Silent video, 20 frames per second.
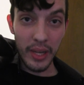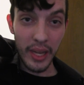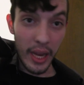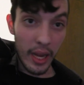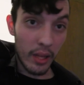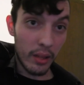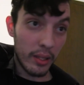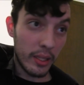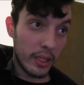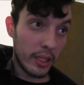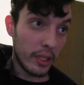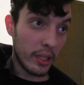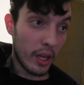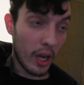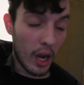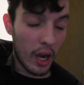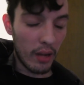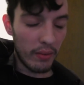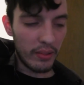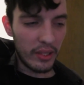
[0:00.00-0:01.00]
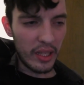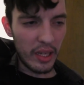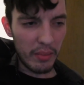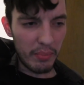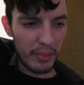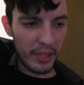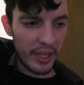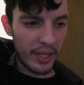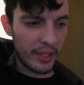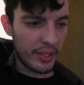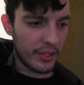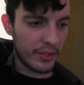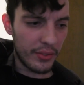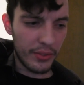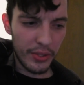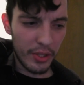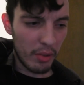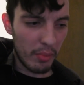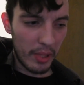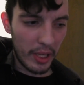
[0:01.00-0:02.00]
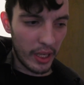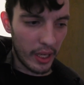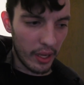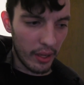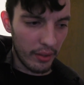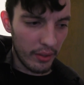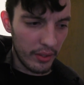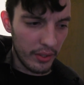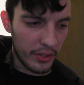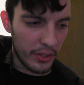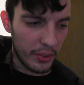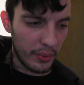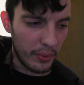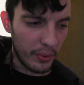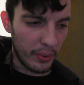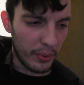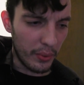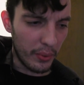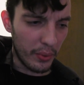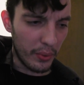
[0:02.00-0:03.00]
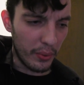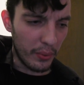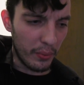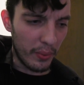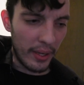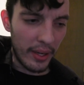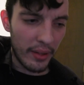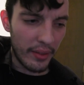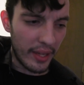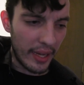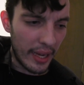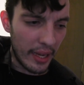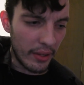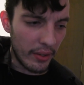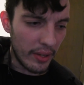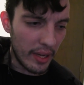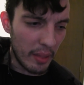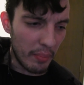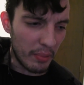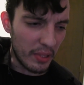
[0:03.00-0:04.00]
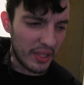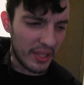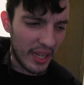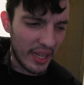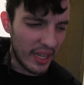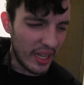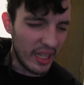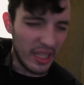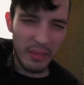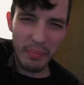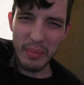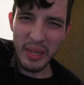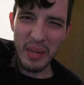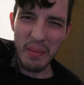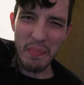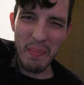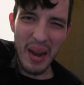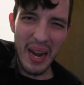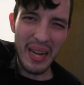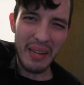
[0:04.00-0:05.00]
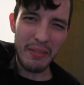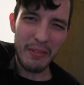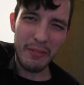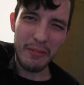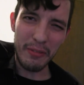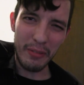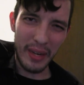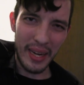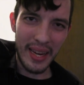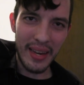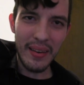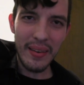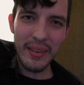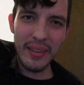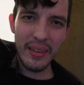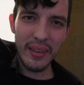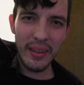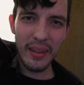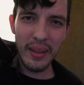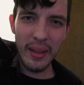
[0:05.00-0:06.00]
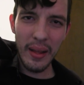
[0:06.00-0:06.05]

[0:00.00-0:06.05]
Galen and Coughlin and Peach and so many others who went on the internet pretending to be my friend.